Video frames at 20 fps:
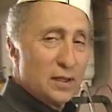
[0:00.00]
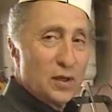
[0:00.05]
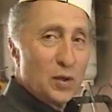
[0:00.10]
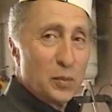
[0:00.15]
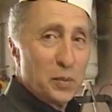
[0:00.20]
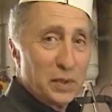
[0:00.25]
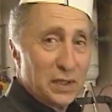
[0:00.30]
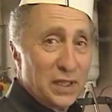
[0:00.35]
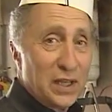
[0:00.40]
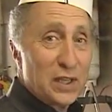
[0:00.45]
little
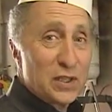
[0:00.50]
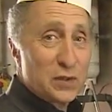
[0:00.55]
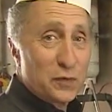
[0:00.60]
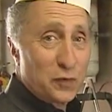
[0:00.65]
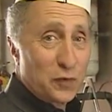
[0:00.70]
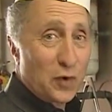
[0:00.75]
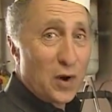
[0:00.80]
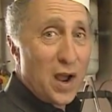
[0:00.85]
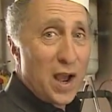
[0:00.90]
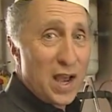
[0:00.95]
Malik's
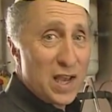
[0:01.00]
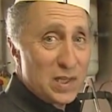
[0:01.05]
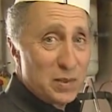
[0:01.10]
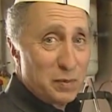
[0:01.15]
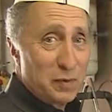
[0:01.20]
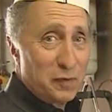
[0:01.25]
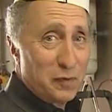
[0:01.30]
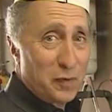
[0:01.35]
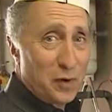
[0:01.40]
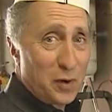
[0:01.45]
fries
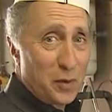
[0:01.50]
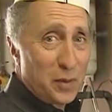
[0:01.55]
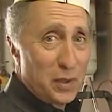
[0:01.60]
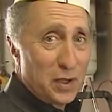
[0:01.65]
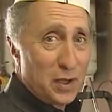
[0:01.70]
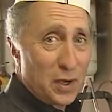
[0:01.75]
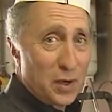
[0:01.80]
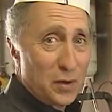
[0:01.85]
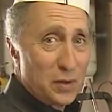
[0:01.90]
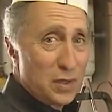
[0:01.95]
before we
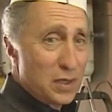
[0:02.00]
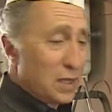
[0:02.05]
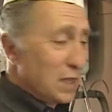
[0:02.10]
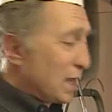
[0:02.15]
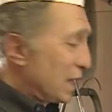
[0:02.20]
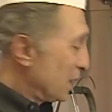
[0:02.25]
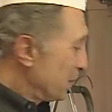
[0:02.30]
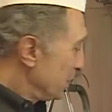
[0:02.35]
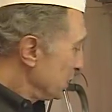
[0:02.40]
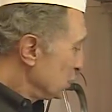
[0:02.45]
go. They
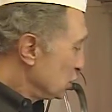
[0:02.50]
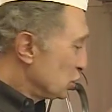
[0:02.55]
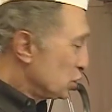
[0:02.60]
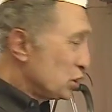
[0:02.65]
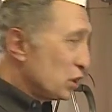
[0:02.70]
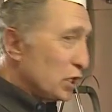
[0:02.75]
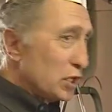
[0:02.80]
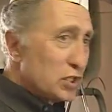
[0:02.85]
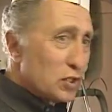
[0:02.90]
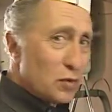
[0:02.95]
got to be
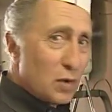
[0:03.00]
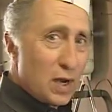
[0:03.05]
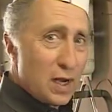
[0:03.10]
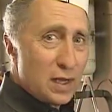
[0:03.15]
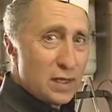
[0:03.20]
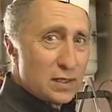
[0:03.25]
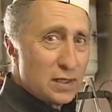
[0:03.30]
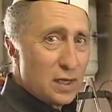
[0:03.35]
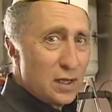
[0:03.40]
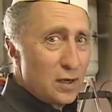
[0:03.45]
just right,
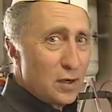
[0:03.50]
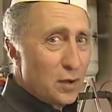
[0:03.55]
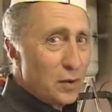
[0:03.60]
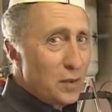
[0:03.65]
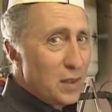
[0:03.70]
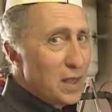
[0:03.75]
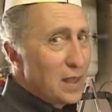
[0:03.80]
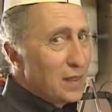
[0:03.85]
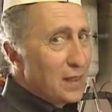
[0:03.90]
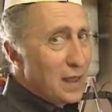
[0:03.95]
because I know
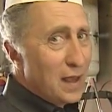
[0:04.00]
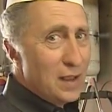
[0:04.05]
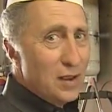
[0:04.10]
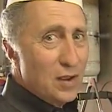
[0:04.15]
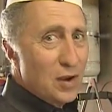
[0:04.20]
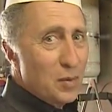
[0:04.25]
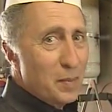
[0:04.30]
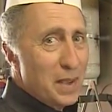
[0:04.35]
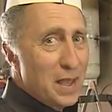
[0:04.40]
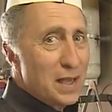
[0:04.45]
that
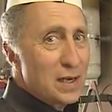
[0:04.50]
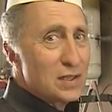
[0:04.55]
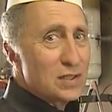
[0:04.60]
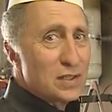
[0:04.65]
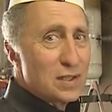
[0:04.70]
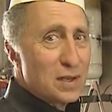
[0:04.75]
young man is